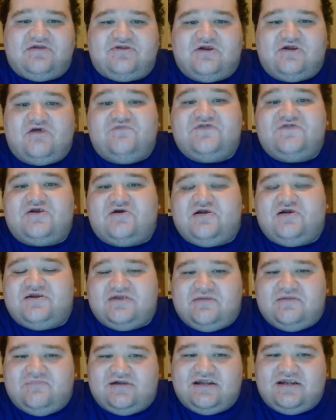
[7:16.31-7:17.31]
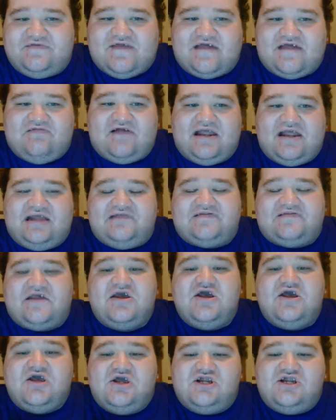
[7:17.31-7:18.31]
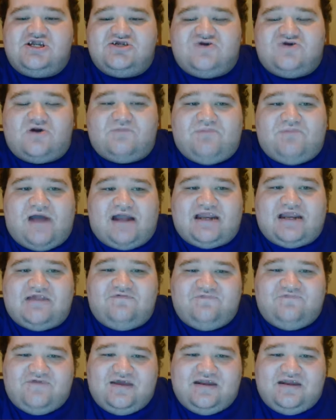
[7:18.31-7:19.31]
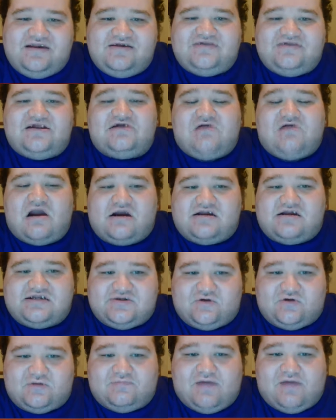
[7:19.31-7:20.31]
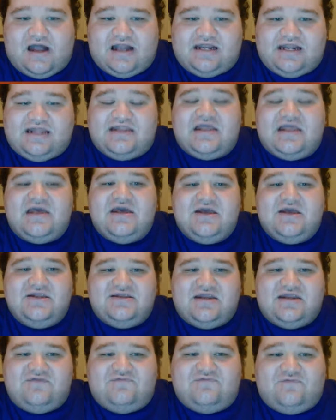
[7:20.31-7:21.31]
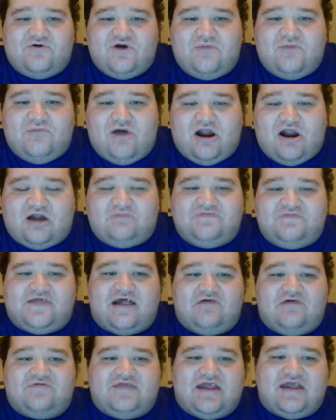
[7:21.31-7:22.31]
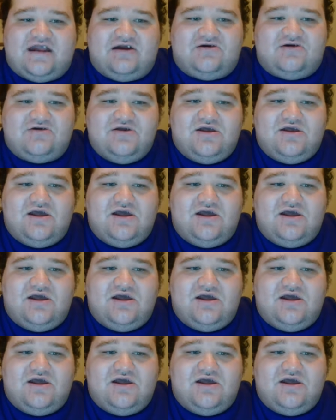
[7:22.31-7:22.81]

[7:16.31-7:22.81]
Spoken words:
So if there is somebody that likes short bodied fish, there are short bodied tinfoil barbs out there.